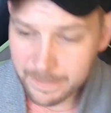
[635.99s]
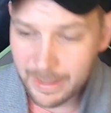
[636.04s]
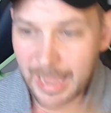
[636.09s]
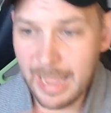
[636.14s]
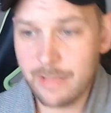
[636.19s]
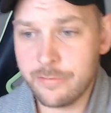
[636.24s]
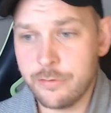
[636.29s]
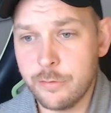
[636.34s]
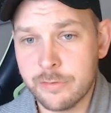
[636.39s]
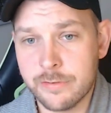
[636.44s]

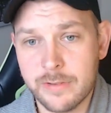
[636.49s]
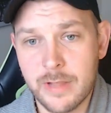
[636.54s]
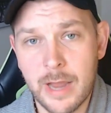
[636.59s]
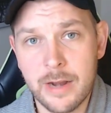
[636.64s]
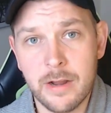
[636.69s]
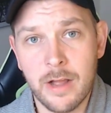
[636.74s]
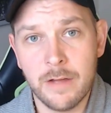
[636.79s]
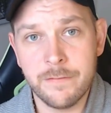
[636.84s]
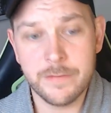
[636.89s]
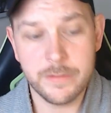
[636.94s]
As you
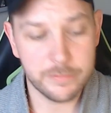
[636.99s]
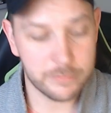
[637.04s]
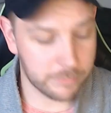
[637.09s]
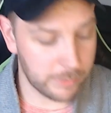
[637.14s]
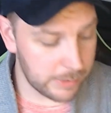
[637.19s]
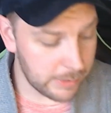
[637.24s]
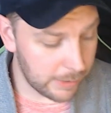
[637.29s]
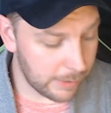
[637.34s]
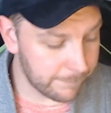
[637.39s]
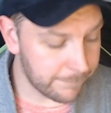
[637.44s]
slide off of the
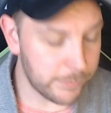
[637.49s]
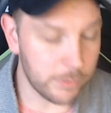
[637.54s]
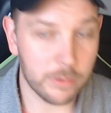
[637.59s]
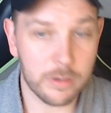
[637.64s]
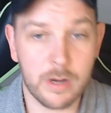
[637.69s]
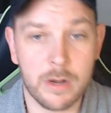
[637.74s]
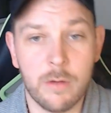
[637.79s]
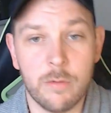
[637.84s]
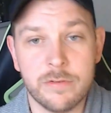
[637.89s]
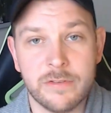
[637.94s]
screen, if
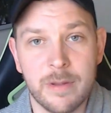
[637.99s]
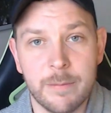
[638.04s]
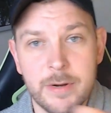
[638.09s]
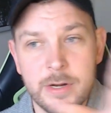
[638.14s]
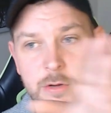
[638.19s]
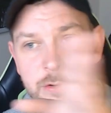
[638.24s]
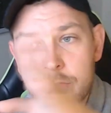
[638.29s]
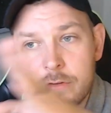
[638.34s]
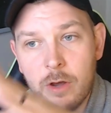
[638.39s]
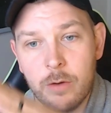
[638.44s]
you're
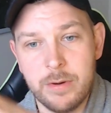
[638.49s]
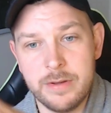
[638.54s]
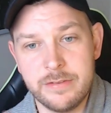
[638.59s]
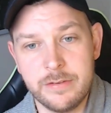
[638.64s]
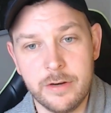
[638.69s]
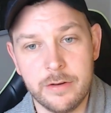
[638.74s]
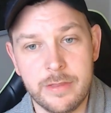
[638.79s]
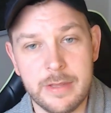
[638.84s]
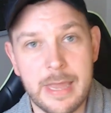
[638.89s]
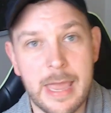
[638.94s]
somebody who's always
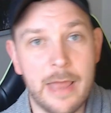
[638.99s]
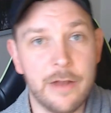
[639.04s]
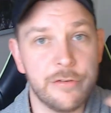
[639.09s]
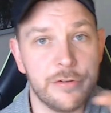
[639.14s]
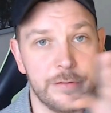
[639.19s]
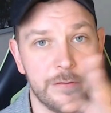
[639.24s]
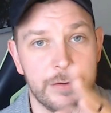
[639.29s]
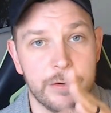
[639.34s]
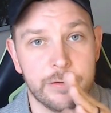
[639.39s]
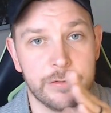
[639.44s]
near the
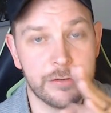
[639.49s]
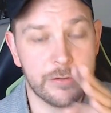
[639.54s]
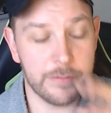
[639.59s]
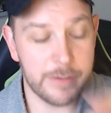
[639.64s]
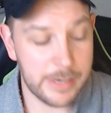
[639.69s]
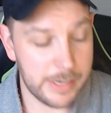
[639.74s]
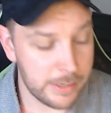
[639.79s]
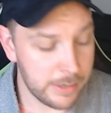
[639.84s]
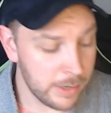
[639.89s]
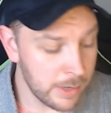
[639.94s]
edge of your
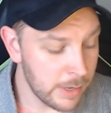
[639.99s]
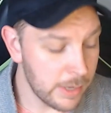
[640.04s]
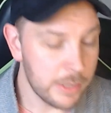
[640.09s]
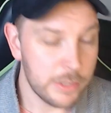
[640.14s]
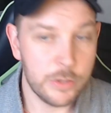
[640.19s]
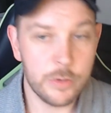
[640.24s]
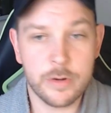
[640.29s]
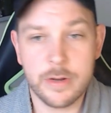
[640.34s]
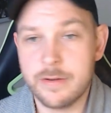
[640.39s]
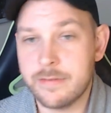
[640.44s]
screen,
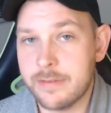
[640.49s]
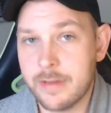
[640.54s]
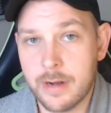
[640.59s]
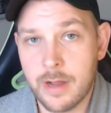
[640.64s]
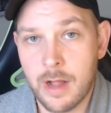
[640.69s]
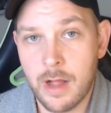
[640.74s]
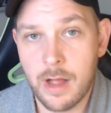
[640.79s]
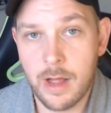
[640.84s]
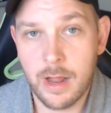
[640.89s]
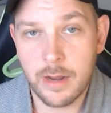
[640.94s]
you can set
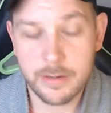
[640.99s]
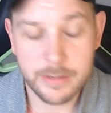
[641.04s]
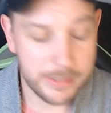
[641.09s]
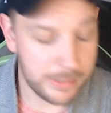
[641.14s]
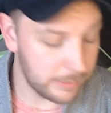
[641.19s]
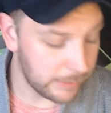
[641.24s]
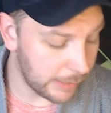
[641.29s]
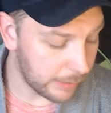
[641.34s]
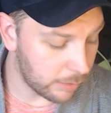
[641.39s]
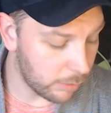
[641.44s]
a
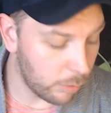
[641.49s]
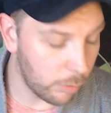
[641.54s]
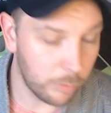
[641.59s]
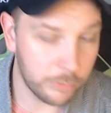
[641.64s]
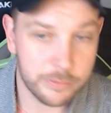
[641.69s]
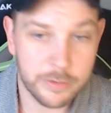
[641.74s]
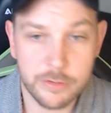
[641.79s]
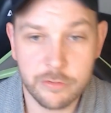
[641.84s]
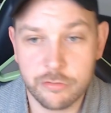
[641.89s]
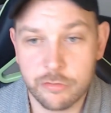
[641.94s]
hotkey, like
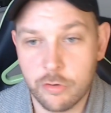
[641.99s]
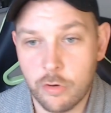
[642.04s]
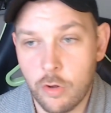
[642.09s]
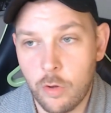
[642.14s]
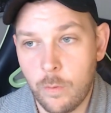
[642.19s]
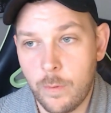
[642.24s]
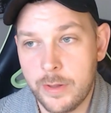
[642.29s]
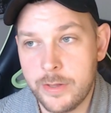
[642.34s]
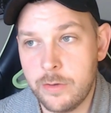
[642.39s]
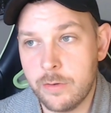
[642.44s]
hold
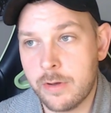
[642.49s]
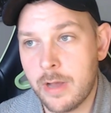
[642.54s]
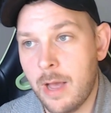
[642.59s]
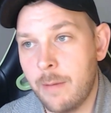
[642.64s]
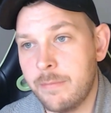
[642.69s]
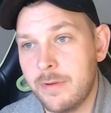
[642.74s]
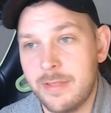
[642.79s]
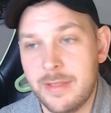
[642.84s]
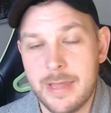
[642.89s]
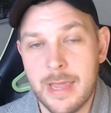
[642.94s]
control while you
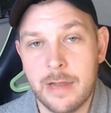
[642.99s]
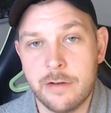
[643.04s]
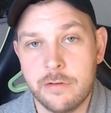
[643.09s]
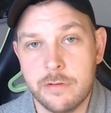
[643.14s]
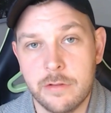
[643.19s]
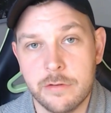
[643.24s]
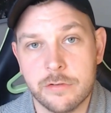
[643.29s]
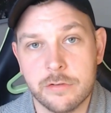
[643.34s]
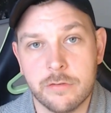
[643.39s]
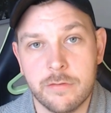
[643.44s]
come to the edge
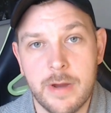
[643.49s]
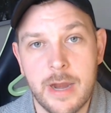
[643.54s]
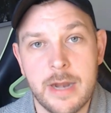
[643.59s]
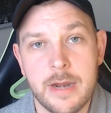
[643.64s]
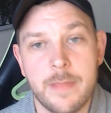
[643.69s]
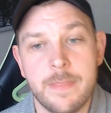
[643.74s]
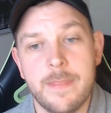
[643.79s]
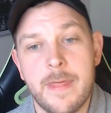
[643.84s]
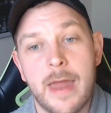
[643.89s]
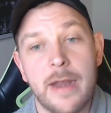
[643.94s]
of the
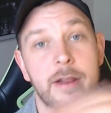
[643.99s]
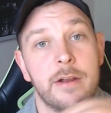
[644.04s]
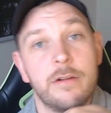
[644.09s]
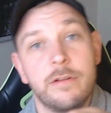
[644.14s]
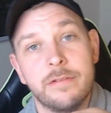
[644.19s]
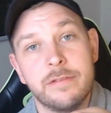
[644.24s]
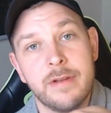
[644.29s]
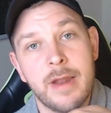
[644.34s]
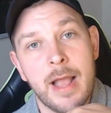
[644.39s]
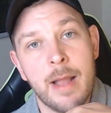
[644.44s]
screen, and then
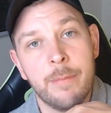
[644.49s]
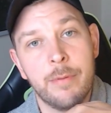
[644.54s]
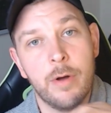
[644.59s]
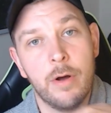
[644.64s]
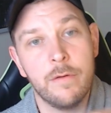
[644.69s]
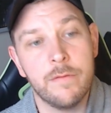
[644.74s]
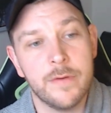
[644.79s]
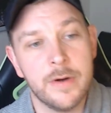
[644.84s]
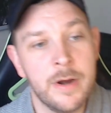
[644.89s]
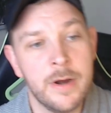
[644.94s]
it'll snap
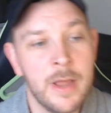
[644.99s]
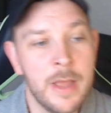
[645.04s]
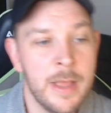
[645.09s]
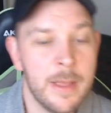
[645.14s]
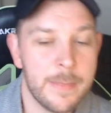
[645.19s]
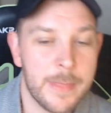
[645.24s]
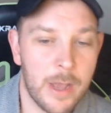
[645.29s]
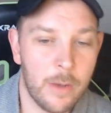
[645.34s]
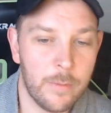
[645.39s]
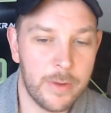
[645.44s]
over.
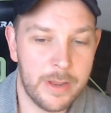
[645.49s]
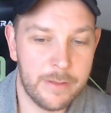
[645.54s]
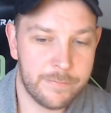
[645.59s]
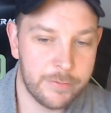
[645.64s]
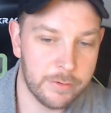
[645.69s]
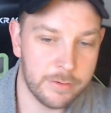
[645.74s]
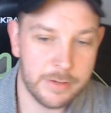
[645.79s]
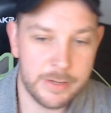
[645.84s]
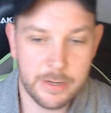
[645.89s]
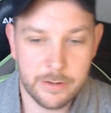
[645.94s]
That way, if
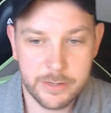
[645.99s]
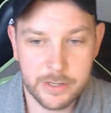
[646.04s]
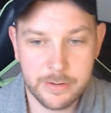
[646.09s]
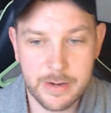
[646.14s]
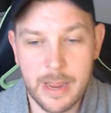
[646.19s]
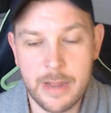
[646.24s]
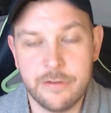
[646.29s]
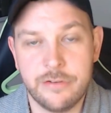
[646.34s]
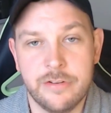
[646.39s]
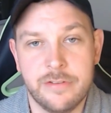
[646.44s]
you're near your
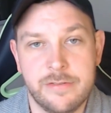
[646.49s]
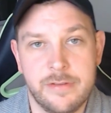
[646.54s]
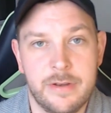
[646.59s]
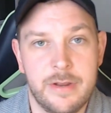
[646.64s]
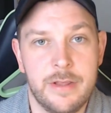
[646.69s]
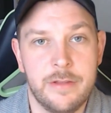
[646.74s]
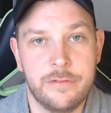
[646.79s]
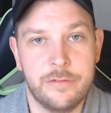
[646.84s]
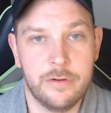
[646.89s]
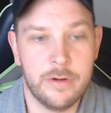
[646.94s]
edge as it
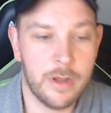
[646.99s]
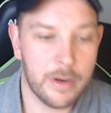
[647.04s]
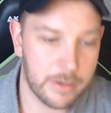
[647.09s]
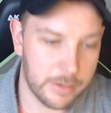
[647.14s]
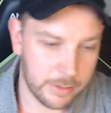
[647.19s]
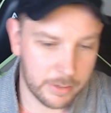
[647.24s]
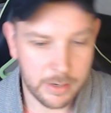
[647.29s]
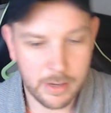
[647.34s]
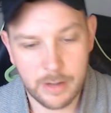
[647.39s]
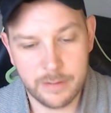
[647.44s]
is, you're not
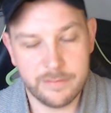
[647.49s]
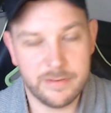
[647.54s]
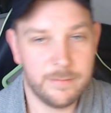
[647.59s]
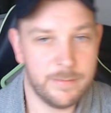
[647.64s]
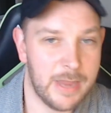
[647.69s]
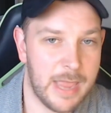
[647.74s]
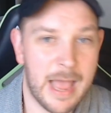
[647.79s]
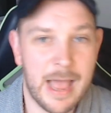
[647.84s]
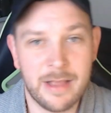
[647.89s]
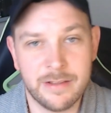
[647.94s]
going to
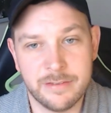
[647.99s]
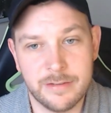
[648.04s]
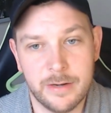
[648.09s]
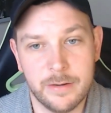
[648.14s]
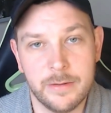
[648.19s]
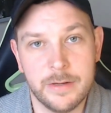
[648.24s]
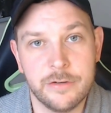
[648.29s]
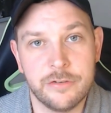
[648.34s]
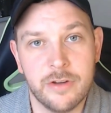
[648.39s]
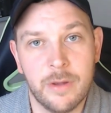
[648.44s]
constantly be
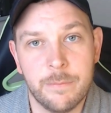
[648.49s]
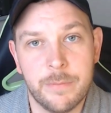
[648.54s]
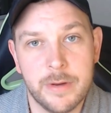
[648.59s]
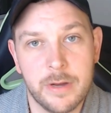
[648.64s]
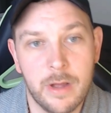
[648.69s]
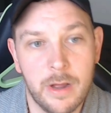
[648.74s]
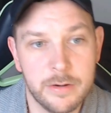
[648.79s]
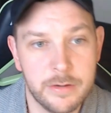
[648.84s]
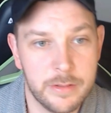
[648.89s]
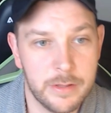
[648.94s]
accidentally
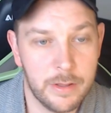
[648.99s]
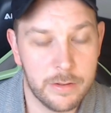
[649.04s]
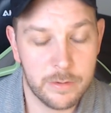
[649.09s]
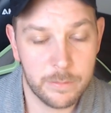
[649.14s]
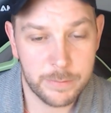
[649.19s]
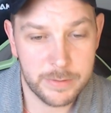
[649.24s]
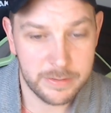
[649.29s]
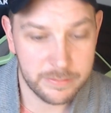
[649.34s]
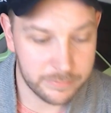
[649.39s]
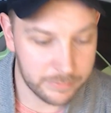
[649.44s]
jumping onto the
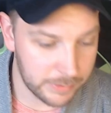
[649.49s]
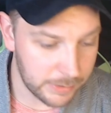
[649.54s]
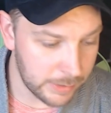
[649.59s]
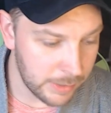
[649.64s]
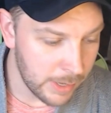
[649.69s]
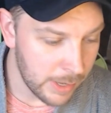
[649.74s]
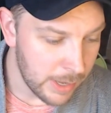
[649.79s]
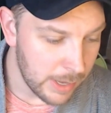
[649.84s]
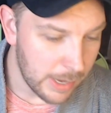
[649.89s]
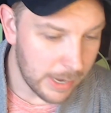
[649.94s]
other
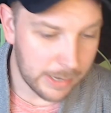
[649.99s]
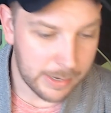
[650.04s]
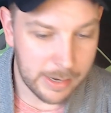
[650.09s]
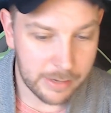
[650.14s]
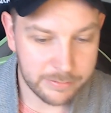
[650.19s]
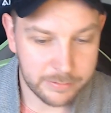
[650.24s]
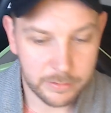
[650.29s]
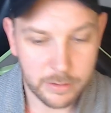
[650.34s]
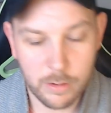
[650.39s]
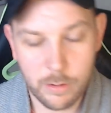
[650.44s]
PC. And
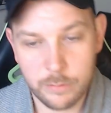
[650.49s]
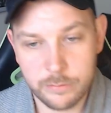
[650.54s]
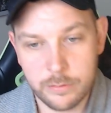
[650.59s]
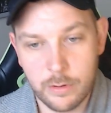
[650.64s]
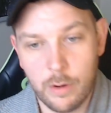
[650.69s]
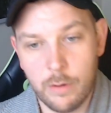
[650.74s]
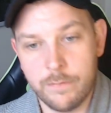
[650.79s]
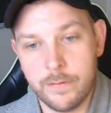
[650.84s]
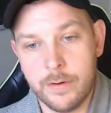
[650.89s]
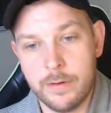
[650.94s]
as it goes
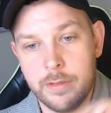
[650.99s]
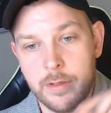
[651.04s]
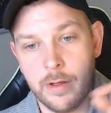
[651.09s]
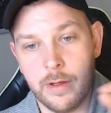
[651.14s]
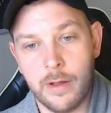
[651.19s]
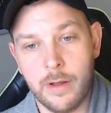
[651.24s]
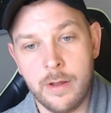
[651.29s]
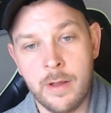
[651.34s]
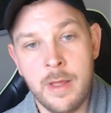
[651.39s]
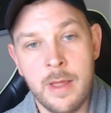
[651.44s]
over,
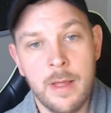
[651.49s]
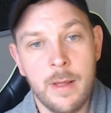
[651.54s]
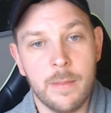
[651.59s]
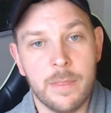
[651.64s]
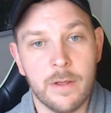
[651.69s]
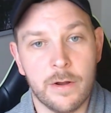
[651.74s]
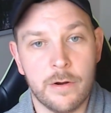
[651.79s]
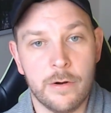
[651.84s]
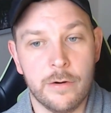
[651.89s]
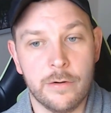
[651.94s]
the
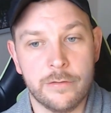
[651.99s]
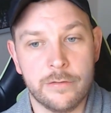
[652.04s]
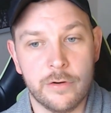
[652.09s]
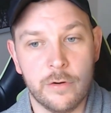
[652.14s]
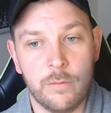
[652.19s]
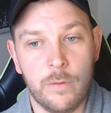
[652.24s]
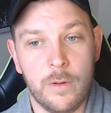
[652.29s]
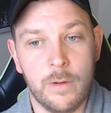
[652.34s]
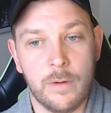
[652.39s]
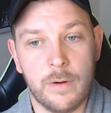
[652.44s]

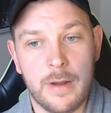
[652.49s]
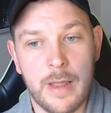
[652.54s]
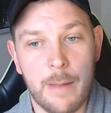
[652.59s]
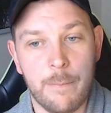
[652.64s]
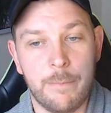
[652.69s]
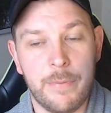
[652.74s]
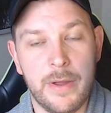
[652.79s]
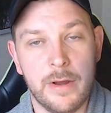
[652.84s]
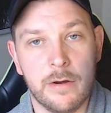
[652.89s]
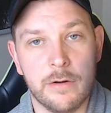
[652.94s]
cursor will
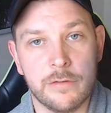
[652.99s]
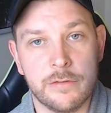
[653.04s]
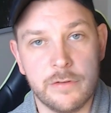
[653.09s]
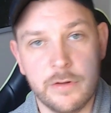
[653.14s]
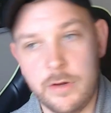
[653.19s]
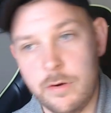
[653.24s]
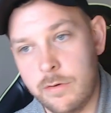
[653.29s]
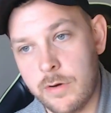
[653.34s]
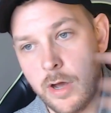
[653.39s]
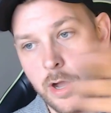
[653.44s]
get bigger, so
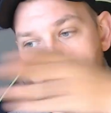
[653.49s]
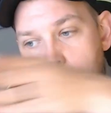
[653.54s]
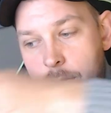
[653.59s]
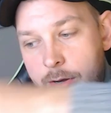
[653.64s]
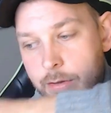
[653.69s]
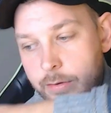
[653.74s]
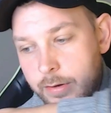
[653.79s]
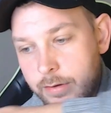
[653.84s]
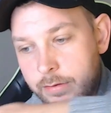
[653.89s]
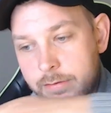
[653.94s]
you know,
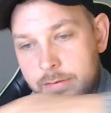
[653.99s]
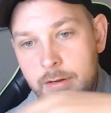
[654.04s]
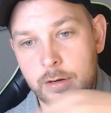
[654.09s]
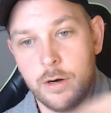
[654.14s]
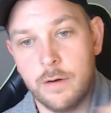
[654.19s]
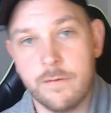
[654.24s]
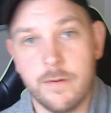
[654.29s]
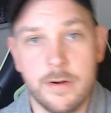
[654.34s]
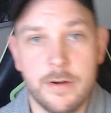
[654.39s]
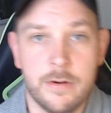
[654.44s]
and you can see it
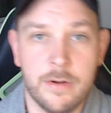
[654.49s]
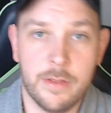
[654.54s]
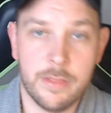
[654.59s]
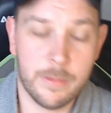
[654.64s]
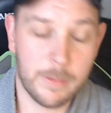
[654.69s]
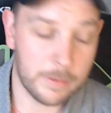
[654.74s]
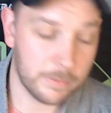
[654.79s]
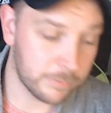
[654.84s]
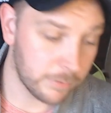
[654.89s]
over on your other thing.